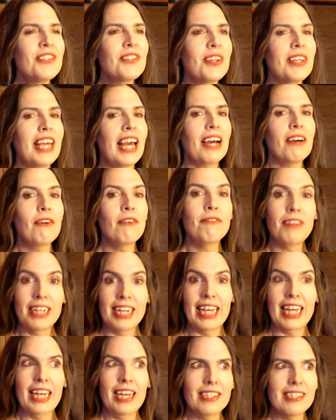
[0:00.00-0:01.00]
So yeah,
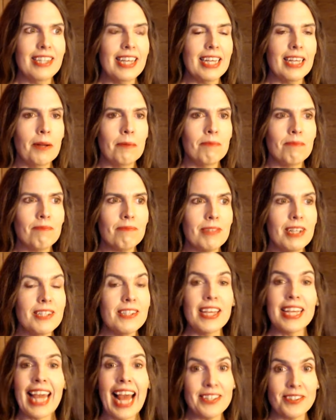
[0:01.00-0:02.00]
funny. It's like um, it's
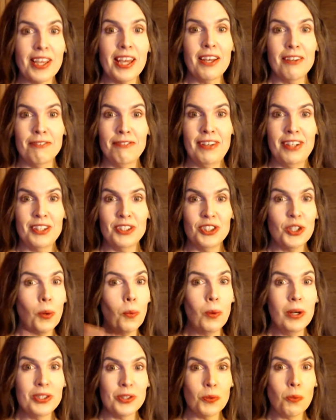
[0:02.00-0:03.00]
like asking a fish,
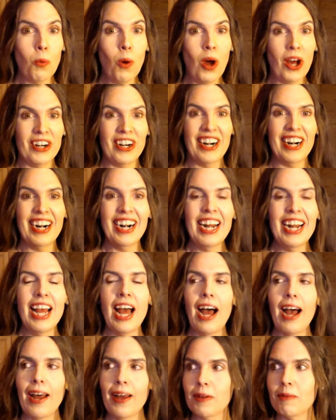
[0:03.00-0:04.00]
what's water?
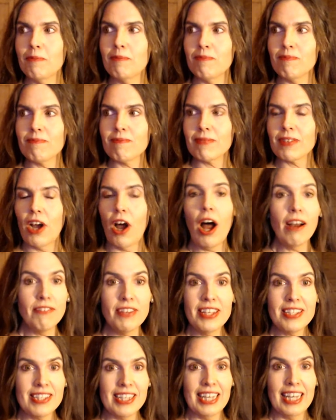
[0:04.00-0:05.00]
Um,
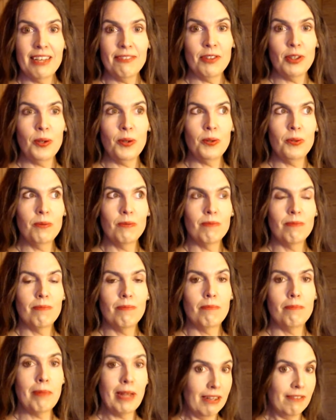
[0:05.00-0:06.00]
obviously, if you
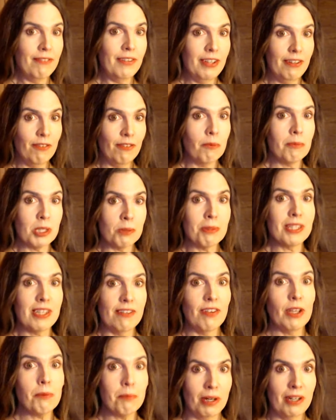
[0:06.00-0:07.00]
benefit from a
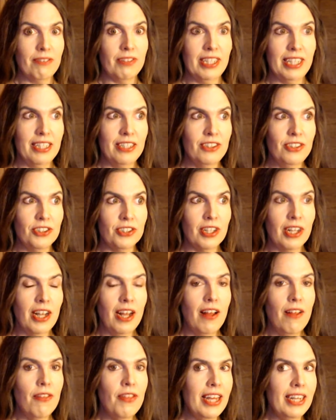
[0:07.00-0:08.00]
specific privilege,
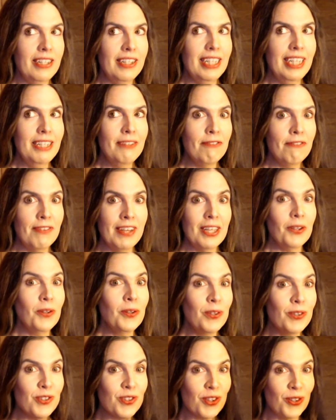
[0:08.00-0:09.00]
then it
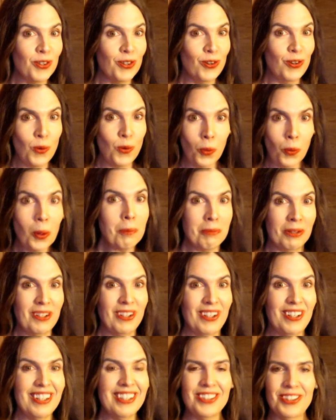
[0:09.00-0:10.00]
feels
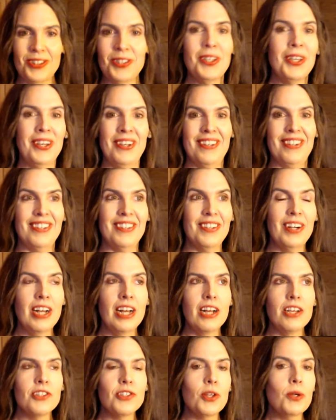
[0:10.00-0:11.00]
normal to you,
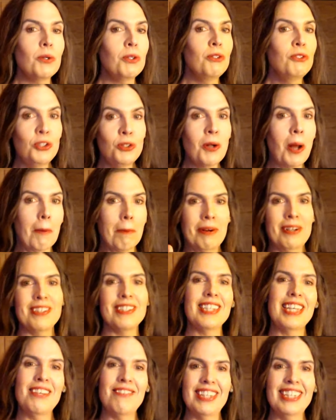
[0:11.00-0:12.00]
so you do not
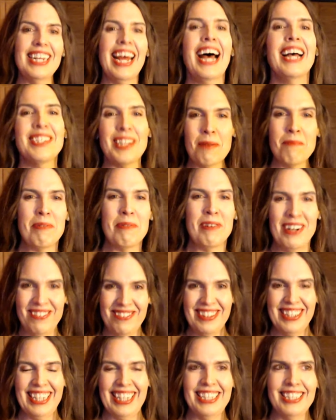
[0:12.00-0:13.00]
perceive it as a
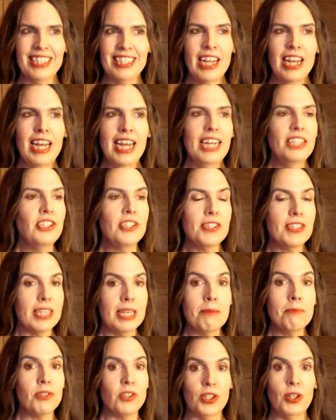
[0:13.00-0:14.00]
privilege. It just
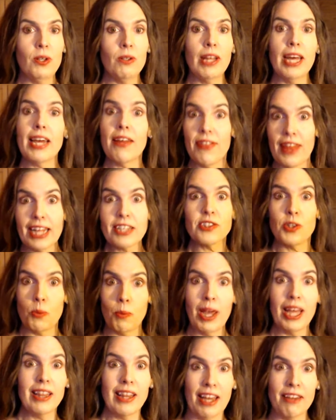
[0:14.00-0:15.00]
seems to you like that's the
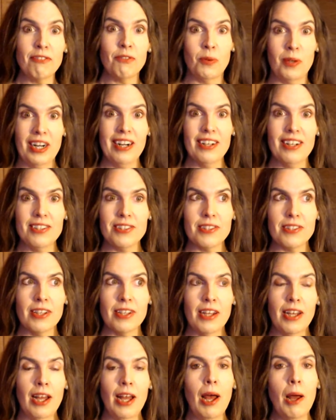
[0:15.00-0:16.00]
way life works.
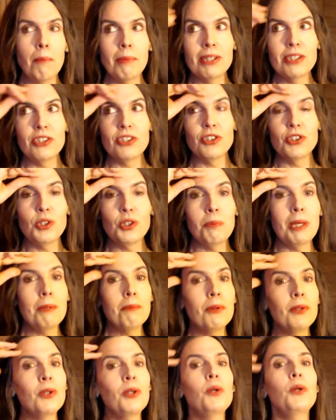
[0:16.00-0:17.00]
But to
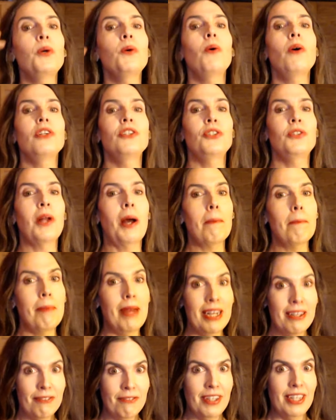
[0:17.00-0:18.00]
people who do not
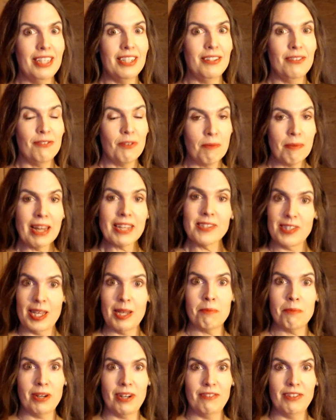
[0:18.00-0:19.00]
benefit from that
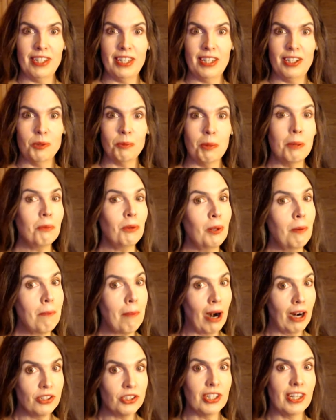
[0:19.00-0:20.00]
same privilege, people in
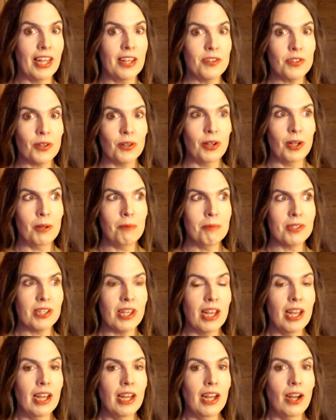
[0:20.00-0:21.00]
marginalized groups,
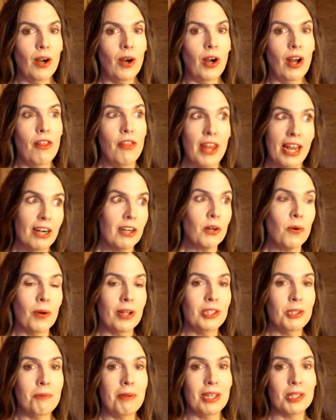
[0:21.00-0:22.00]
they're going
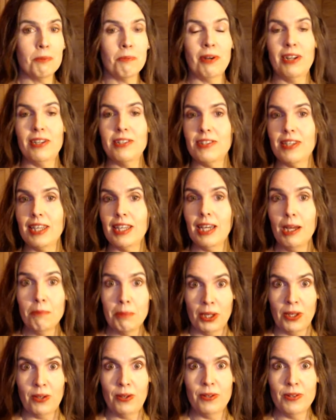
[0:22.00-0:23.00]
to be experiencing
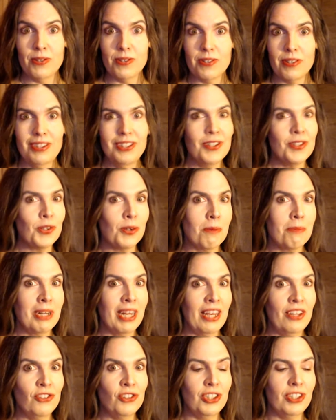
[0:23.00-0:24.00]
abuse and
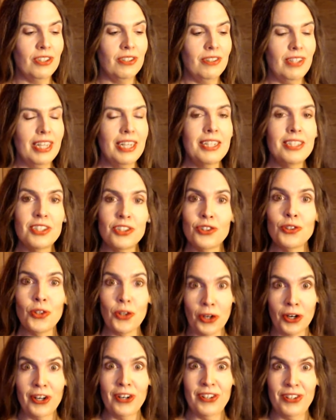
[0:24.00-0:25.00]
discrimination and additional
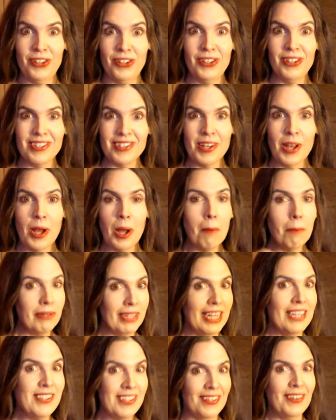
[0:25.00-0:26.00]
hurdles
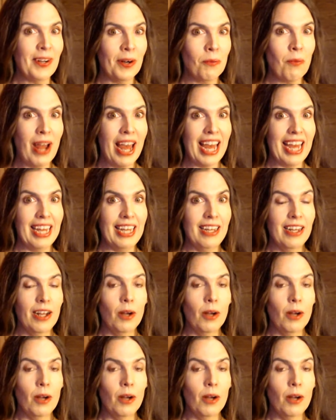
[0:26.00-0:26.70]
placed in their way,